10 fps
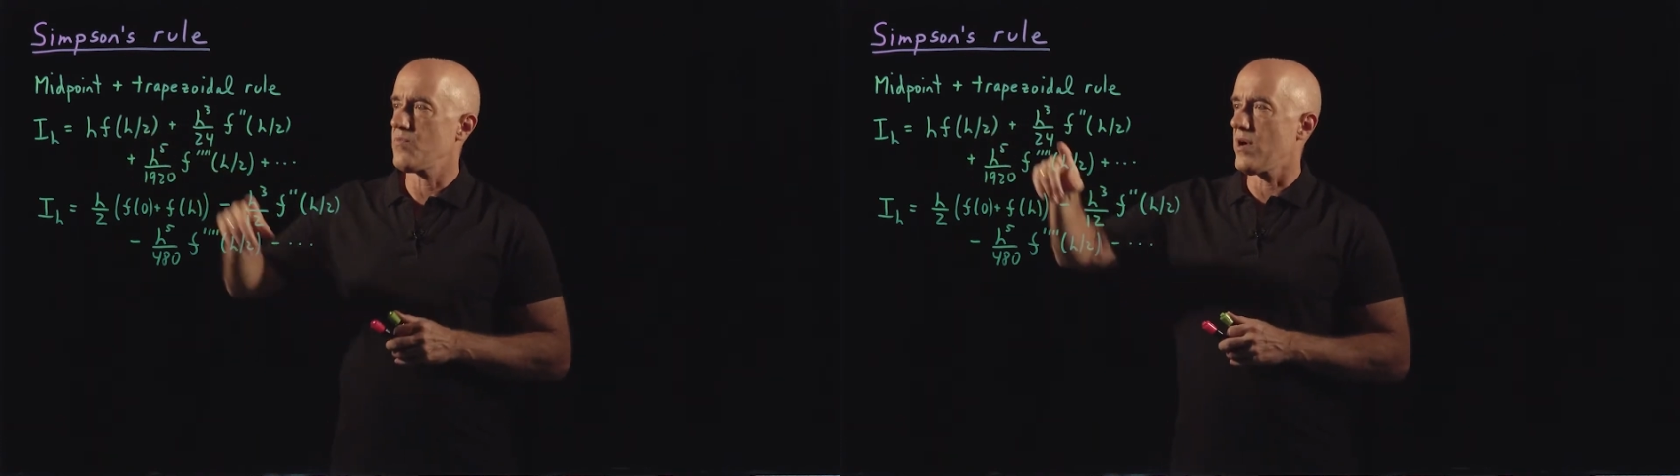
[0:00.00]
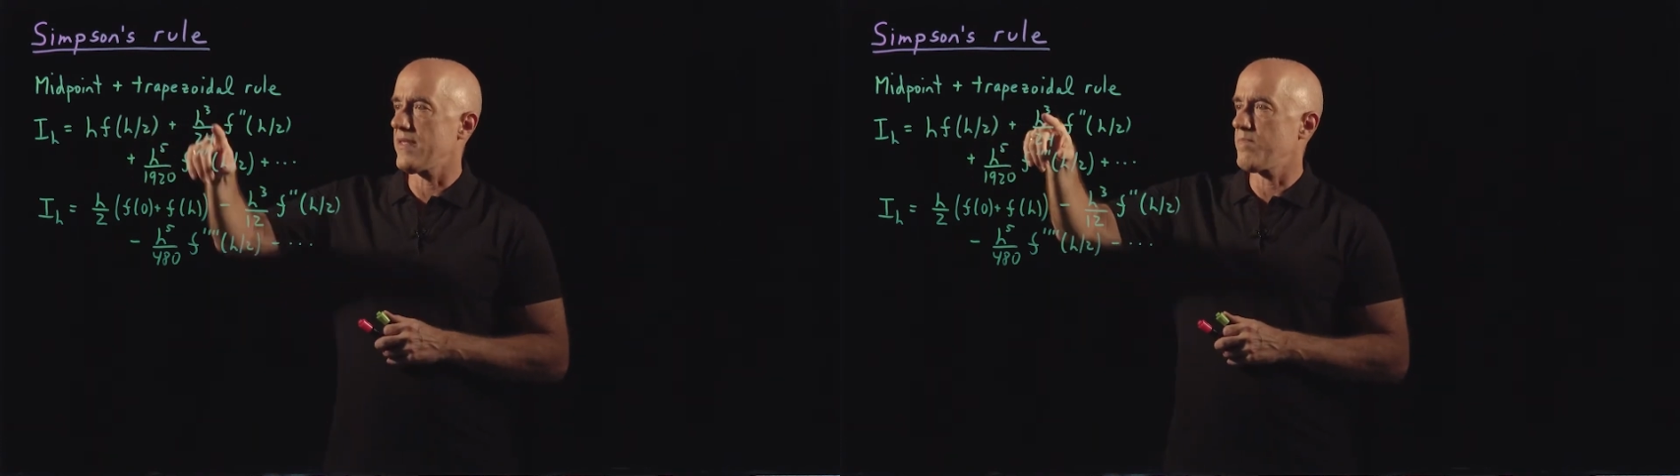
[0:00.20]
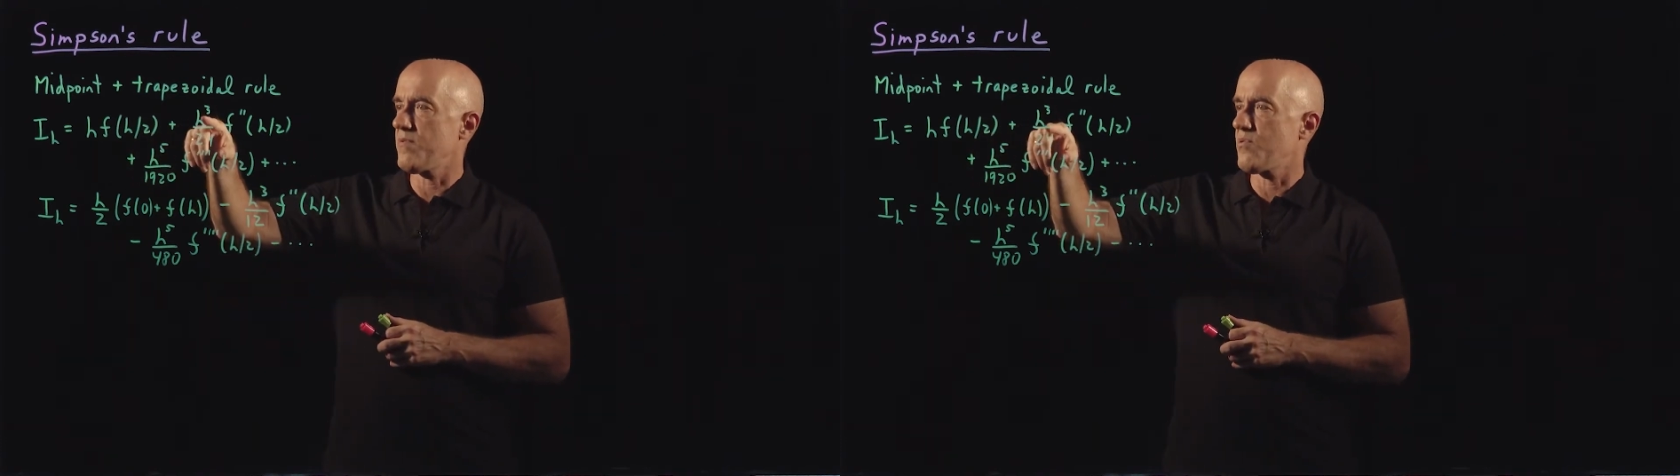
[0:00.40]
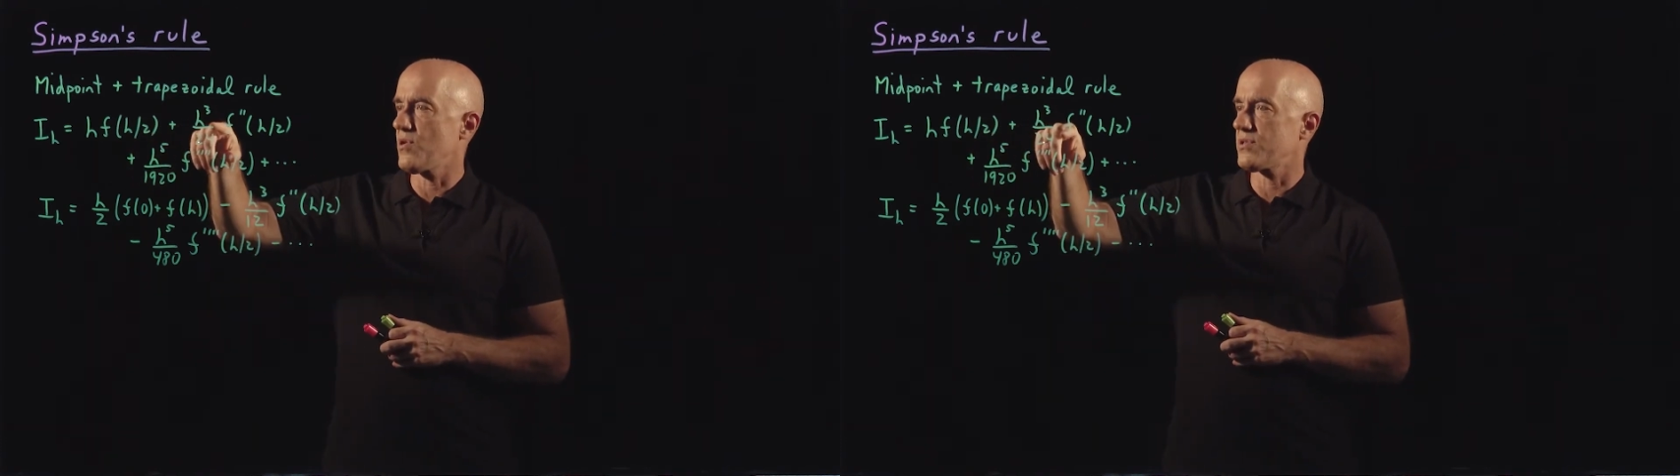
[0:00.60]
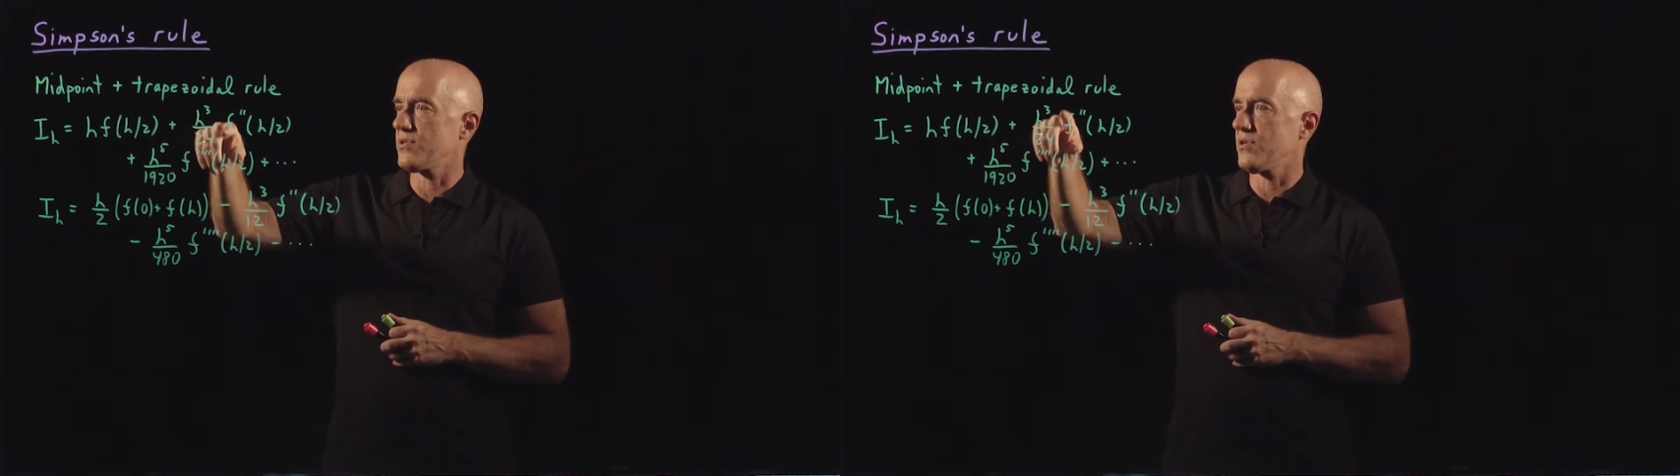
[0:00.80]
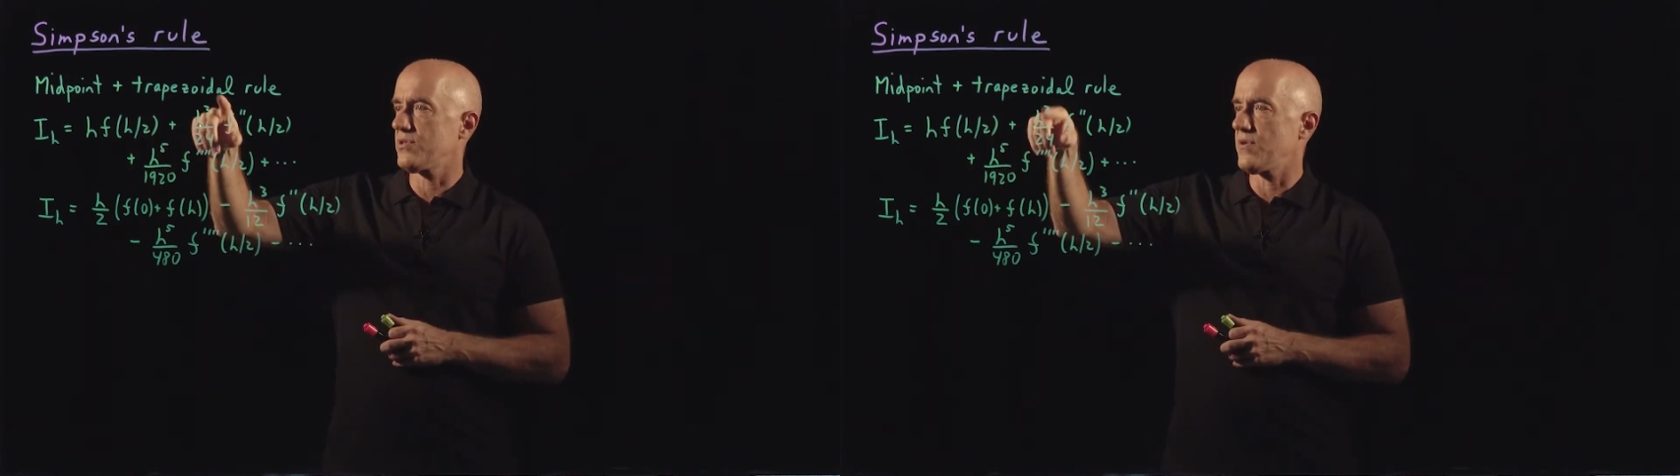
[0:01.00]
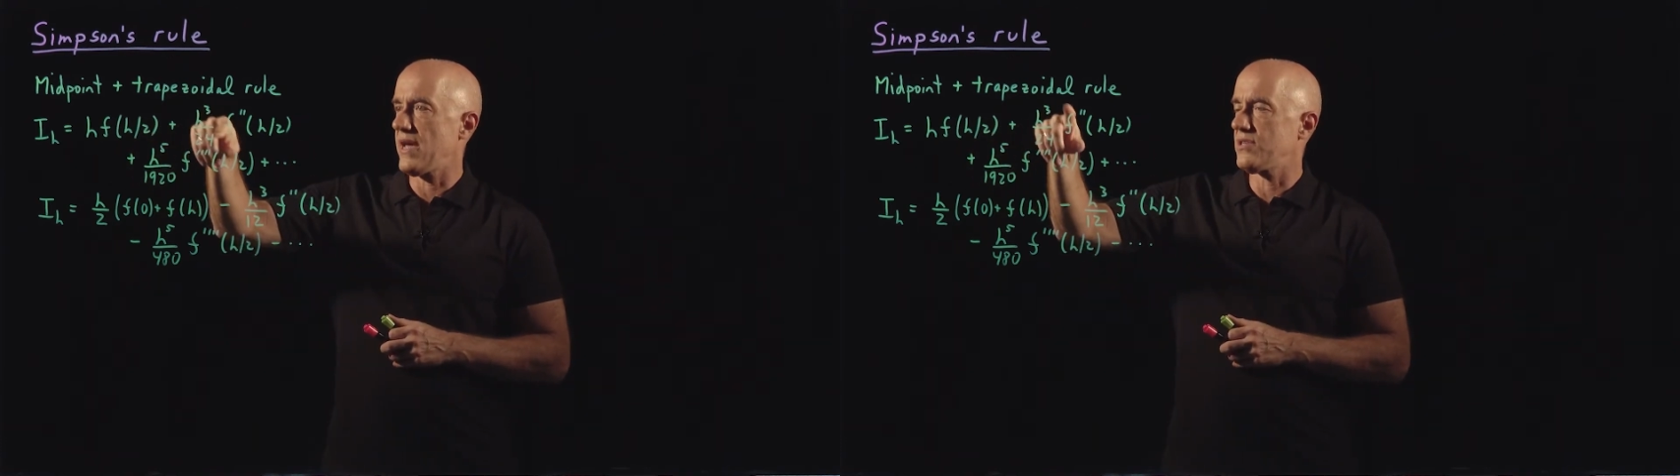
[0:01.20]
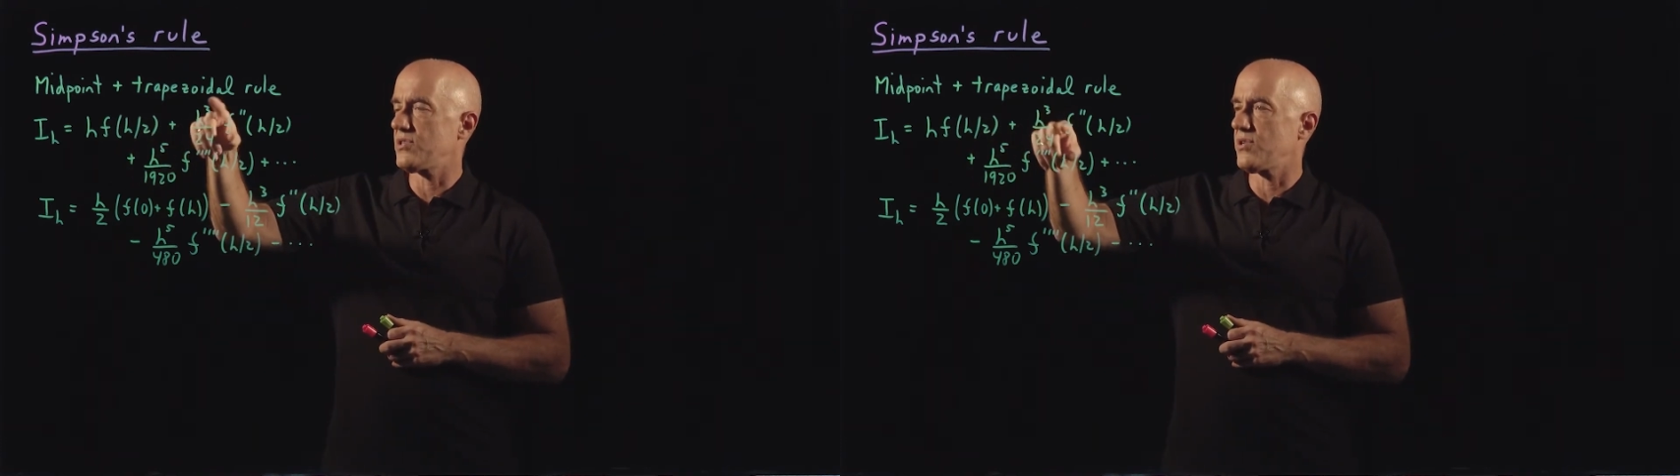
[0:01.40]
one proportional to
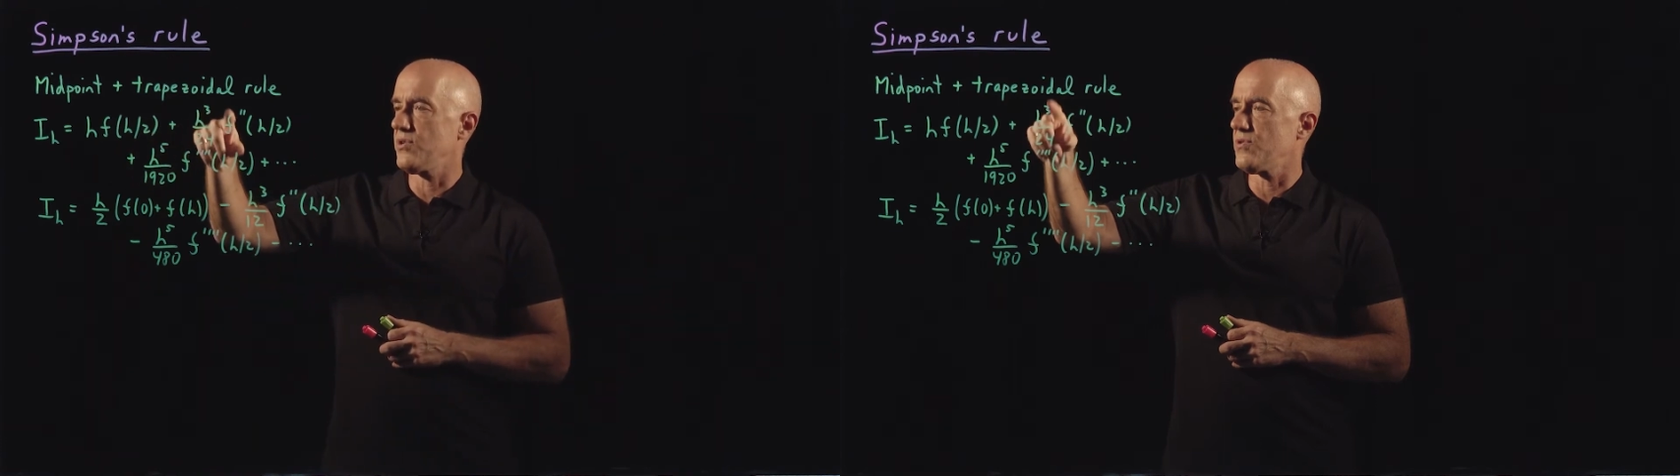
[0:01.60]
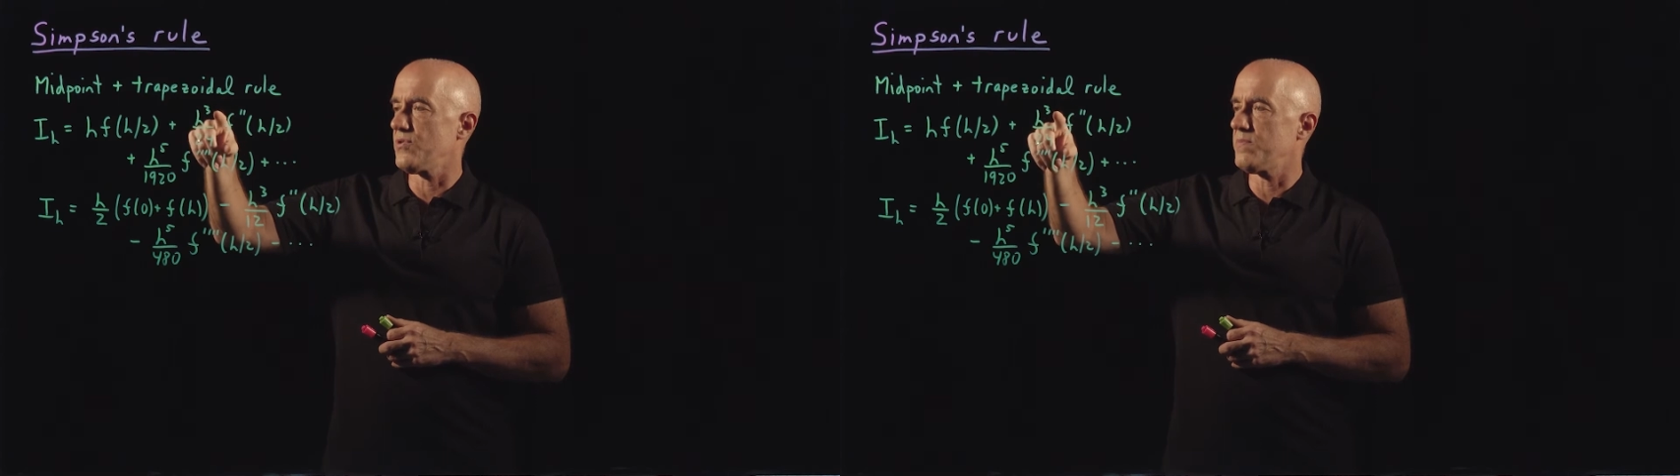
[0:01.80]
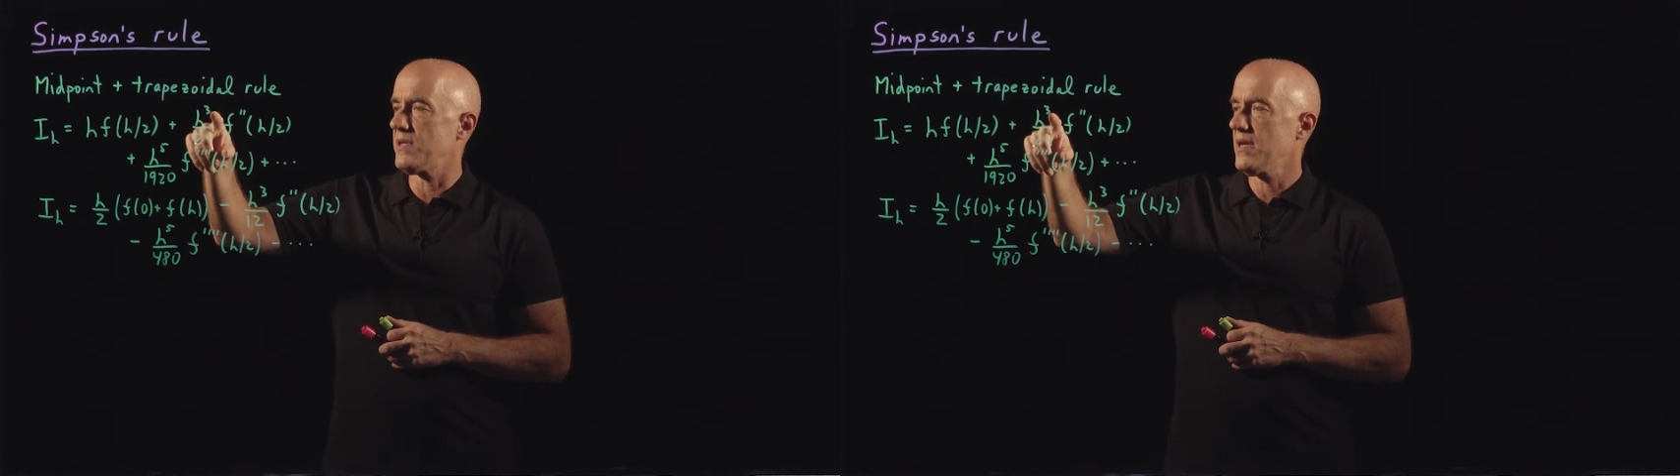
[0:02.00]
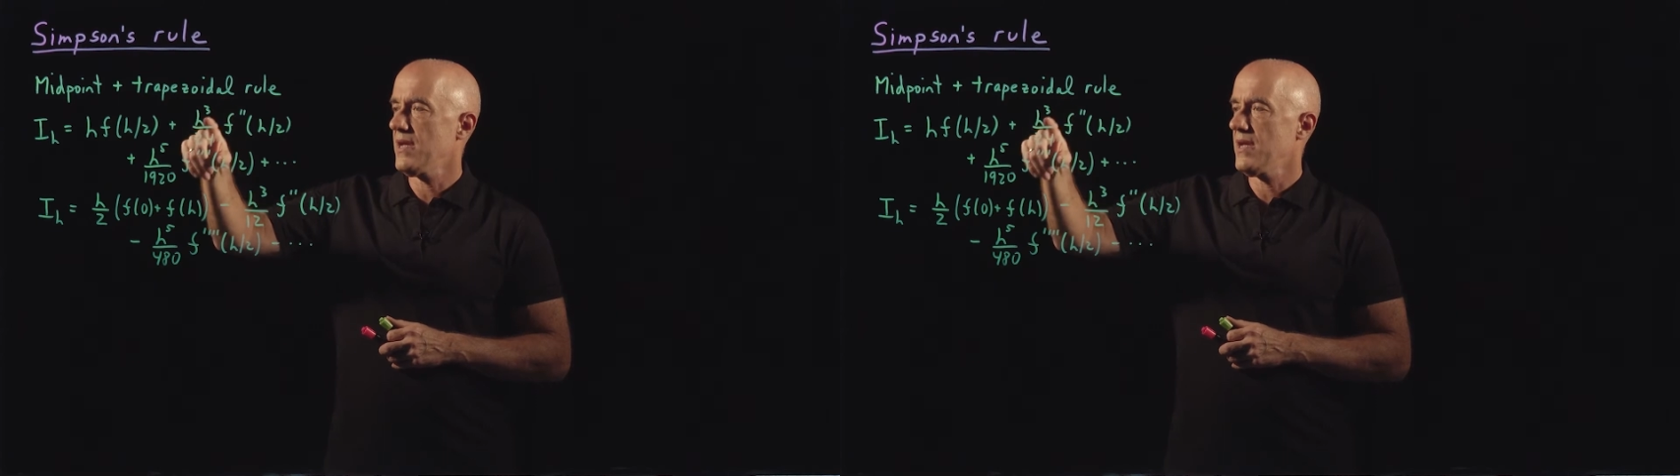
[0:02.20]
h cubed,